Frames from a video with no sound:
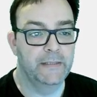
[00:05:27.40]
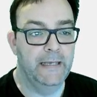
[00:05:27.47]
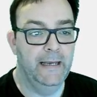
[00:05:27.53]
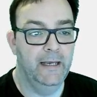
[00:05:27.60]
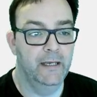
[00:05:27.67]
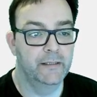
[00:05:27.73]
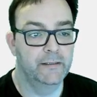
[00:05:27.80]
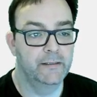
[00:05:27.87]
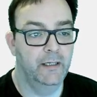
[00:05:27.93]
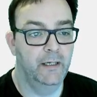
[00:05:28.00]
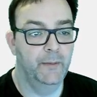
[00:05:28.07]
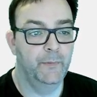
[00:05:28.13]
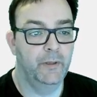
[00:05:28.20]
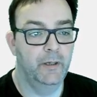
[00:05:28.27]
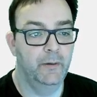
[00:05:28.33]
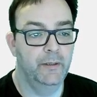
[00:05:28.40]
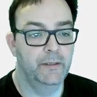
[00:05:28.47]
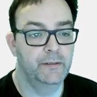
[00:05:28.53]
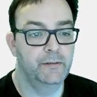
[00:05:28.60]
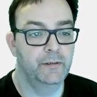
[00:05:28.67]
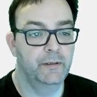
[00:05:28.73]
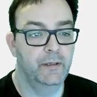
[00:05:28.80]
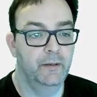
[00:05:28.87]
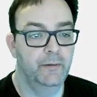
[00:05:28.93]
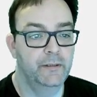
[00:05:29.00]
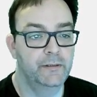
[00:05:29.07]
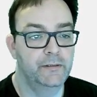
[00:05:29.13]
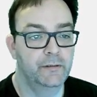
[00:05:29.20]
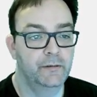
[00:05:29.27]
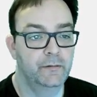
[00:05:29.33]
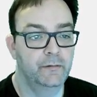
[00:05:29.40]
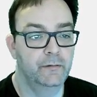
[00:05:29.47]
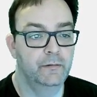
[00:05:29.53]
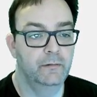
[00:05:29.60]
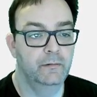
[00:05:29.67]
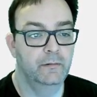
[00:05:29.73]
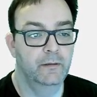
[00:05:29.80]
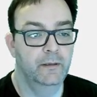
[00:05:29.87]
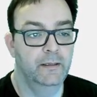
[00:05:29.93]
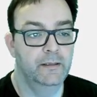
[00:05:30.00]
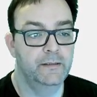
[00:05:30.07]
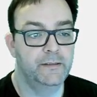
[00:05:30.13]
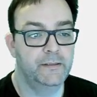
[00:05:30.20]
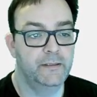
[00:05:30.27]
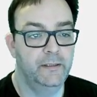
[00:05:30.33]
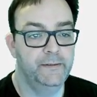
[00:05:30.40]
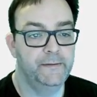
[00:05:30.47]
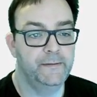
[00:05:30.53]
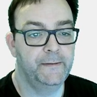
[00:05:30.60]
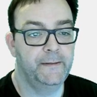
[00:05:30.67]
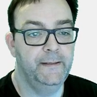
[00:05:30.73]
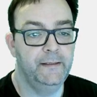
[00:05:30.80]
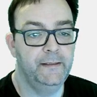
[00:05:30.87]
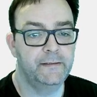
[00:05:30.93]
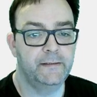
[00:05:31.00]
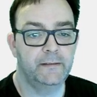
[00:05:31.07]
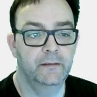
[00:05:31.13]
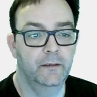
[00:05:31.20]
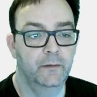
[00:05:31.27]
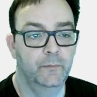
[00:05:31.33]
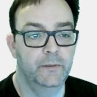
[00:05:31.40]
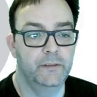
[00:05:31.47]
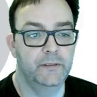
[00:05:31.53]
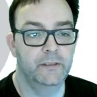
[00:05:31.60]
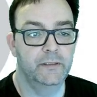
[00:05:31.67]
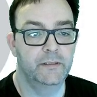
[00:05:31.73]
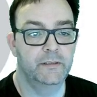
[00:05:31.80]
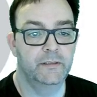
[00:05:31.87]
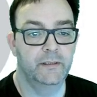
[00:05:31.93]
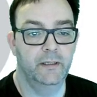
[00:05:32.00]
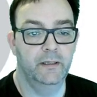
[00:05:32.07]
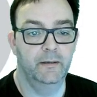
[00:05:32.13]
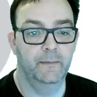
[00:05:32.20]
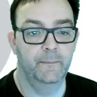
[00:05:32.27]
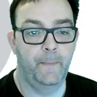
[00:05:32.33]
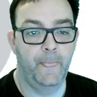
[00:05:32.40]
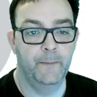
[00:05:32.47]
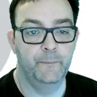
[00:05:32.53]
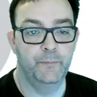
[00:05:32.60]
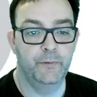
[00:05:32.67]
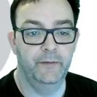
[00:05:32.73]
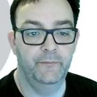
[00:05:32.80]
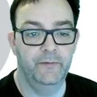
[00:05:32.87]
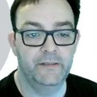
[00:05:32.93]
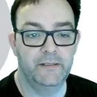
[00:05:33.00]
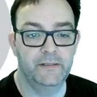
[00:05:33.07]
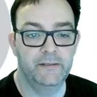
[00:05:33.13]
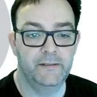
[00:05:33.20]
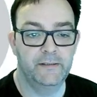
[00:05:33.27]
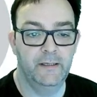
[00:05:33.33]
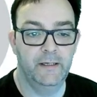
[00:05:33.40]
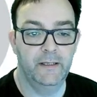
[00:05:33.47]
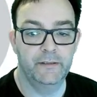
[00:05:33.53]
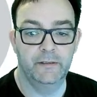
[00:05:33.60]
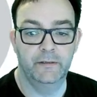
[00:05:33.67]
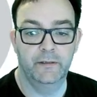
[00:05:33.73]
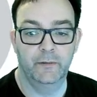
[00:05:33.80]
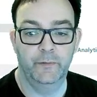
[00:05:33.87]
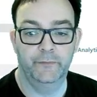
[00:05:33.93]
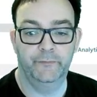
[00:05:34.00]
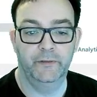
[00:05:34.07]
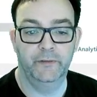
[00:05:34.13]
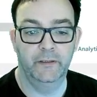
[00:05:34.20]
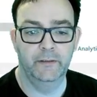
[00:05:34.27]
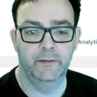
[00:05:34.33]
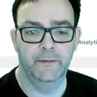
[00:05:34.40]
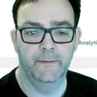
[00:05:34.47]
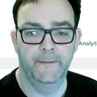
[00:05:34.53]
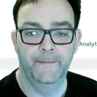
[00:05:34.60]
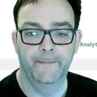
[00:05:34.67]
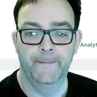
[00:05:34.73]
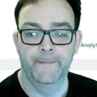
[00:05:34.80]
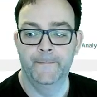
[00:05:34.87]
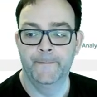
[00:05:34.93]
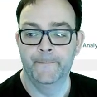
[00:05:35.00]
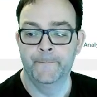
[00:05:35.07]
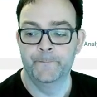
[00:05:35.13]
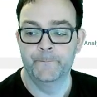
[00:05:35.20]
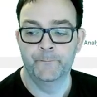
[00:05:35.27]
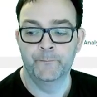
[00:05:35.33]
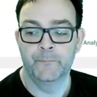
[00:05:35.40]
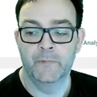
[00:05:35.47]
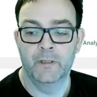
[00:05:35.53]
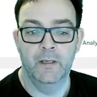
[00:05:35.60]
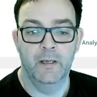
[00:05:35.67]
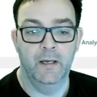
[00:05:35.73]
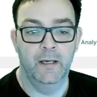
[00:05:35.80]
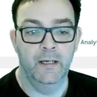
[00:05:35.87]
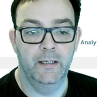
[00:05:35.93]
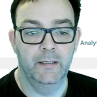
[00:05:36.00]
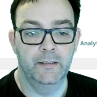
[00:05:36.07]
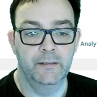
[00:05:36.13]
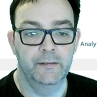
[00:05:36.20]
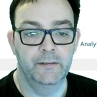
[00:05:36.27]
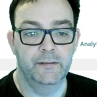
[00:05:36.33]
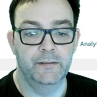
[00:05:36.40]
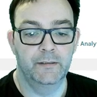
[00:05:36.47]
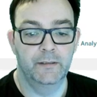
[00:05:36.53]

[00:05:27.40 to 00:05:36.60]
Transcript: and I'm going to go into Google Site Kit, which is a previous installation that we've done. And